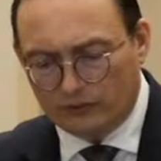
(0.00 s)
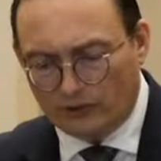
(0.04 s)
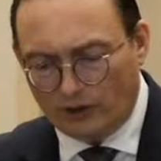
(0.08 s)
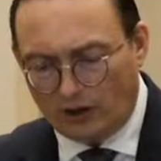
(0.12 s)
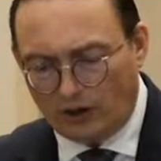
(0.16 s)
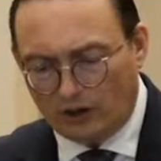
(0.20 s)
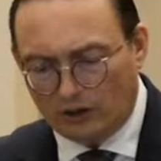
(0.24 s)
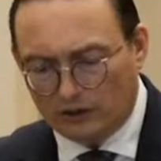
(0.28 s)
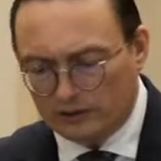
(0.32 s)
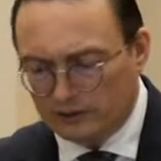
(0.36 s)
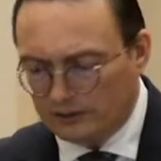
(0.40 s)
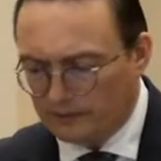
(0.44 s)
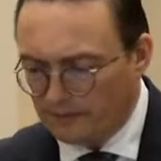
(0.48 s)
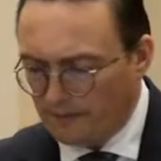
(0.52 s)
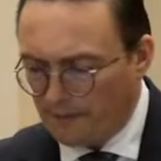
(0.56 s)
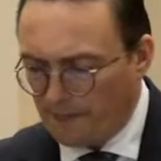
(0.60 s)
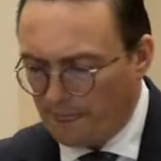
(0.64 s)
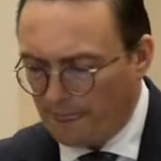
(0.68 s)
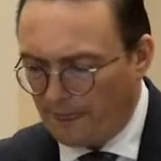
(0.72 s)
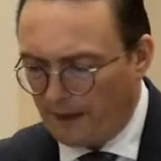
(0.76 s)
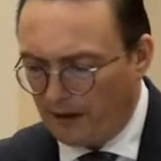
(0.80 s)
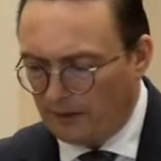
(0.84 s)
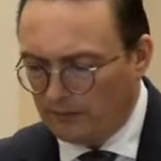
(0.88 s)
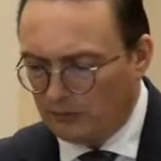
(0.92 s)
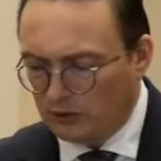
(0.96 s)
God,
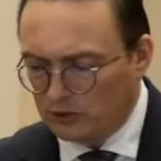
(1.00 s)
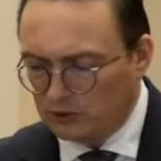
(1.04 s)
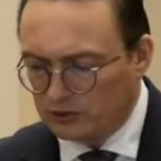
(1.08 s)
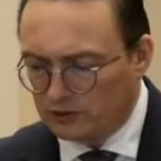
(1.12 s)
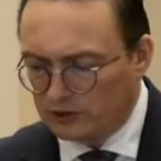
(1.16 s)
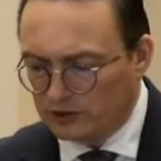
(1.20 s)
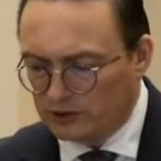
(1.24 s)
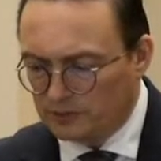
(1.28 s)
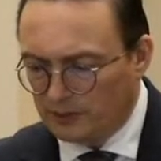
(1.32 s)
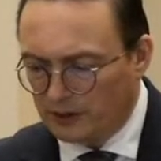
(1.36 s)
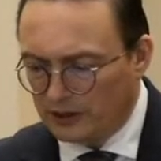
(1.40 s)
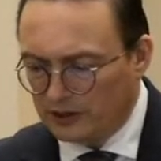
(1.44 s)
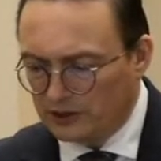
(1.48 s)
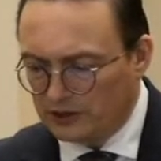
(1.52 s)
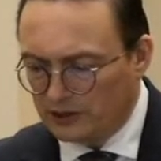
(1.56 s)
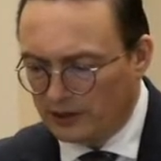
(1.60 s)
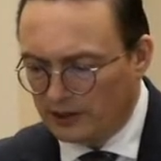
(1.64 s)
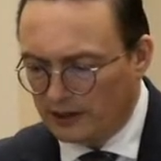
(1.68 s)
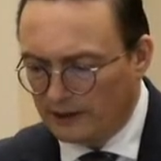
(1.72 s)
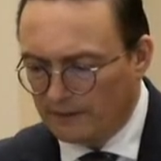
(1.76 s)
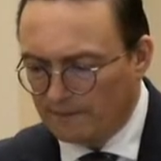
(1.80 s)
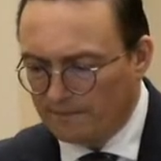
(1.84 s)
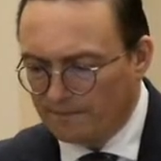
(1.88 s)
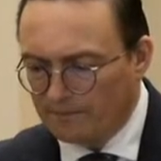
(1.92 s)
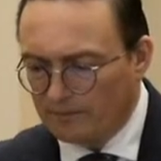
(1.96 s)
and most
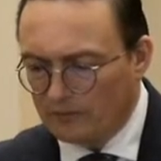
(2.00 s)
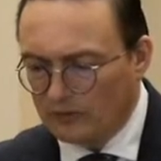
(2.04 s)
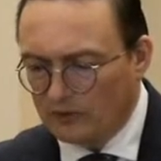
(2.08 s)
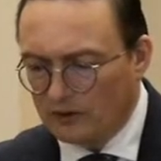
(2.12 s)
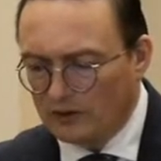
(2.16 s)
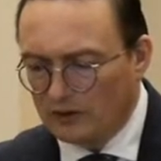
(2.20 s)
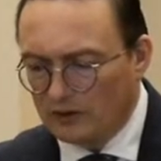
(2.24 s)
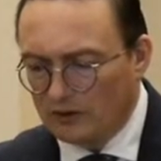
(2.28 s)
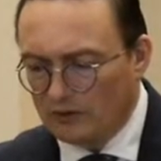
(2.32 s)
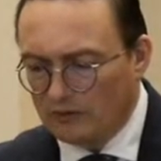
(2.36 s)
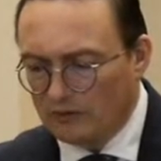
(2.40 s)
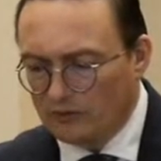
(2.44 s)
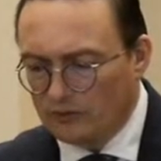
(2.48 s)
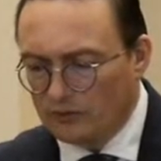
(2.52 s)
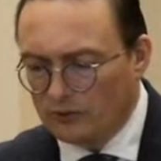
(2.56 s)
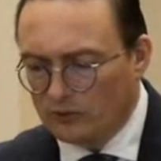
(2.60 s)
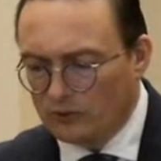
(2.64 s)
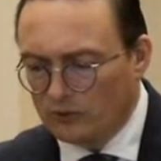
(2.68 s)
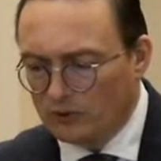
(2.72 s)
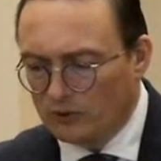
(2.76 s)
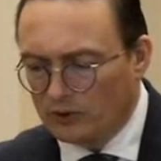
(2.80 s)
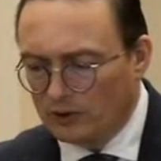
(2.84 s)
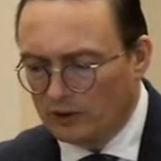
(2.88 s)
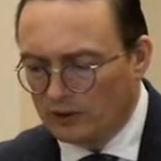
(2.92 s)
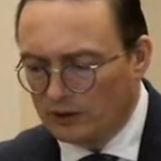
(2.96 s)
especially
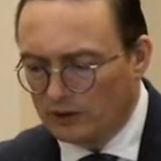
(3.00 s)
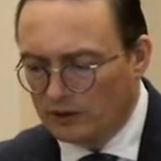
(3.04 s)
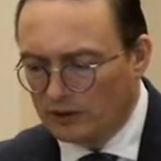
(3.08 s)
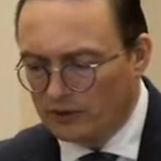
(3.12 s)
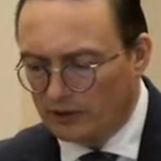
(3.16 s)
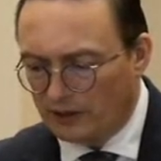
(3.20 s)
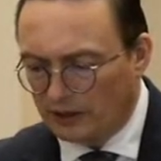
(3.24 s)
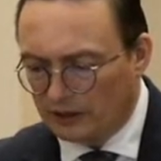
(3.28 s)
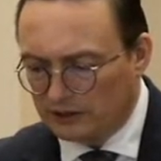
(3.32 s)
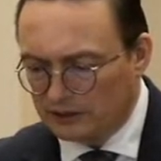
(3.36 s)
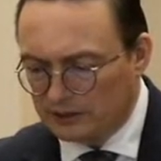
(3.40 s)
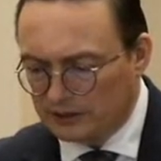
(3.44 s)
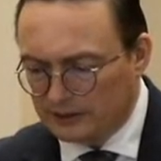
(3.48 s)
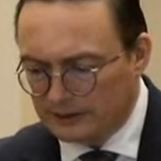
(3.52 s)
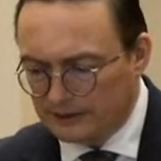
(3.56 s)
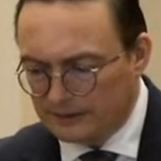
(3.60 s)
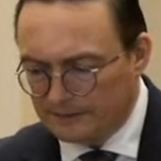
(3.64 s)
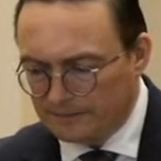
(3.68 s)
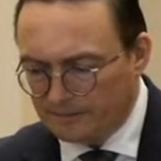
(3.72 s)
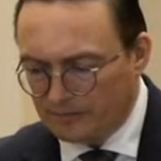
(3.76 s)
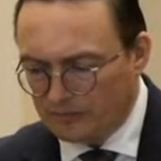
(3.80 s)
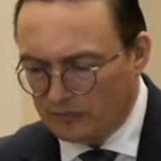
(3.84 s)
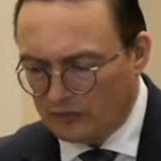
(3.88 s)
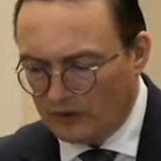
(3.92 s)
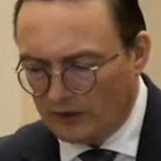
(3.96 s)
for Christ
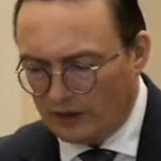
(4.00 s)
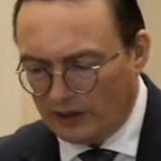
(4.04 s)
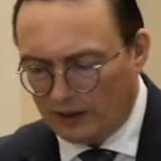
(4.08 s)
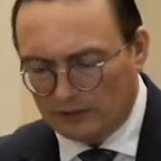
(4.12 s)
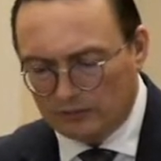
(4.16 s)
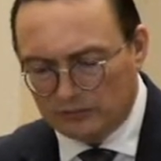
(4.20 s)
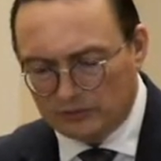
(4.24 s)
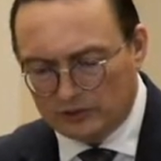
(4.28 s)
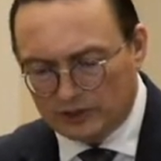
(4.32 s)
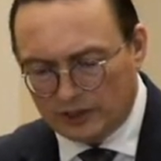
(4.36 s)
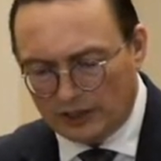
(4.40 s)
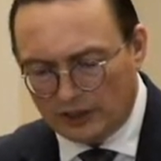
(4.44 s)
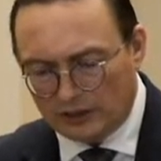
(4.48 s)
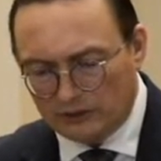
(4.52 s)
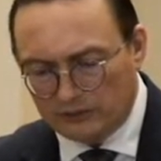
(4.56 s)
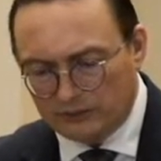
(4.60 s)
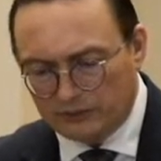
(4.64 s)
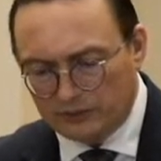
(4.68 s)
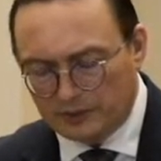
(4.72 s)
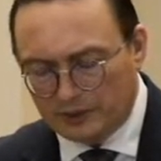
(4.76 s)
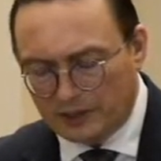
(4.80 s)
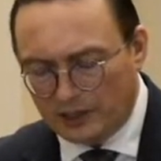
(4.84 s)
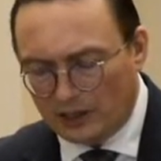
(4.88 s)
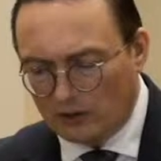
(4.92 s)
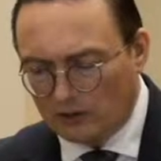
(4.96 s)
himself.
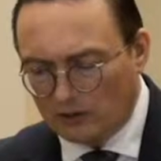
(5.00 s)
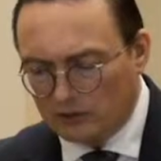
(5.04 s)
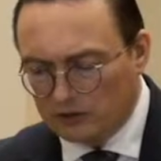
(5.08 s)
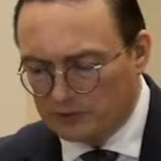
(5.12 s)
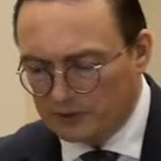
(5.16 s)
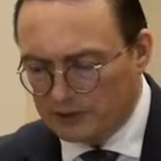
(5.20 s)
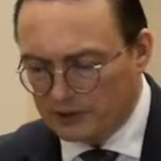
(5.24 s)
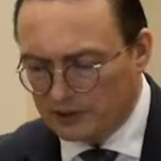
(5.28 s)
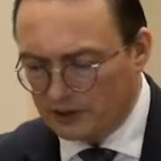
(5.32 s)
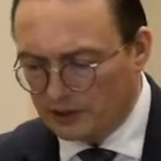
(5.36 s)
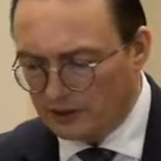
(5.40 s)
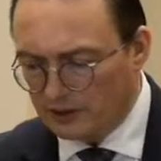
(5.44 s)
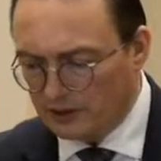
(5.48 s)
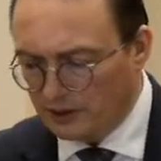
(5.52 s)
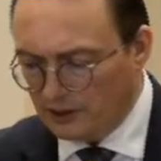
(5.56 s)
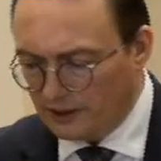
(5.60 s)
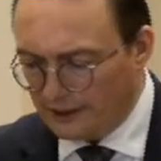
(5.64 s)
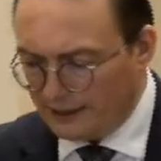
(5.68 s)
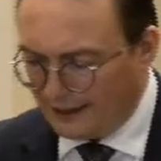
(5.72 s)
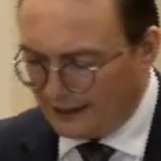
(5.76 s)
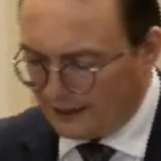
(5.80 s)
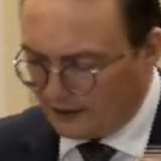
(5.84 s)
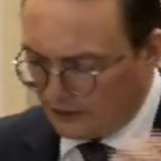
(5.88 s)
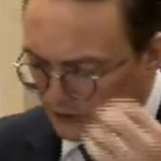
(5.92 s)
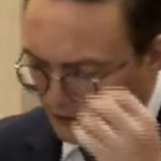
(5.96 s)
We close with a
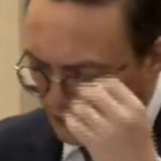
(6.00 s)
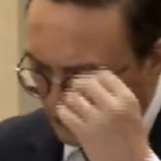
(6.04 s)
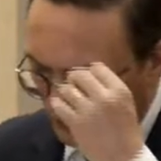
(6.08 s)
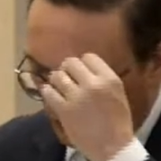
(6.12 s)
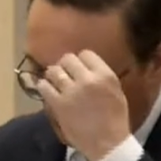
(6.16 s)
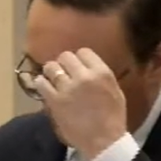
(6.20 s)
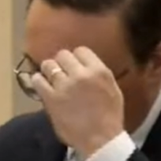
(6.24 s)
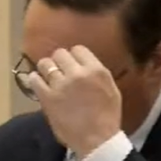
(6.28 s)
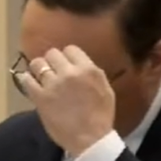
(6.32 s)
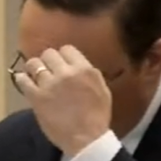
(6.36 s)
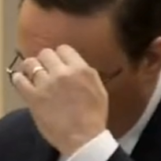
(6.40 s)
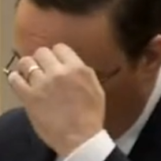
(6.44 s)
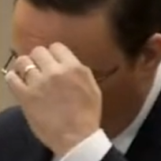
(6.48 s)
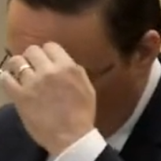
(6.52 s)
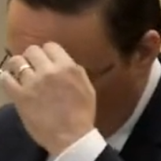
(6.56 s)
thought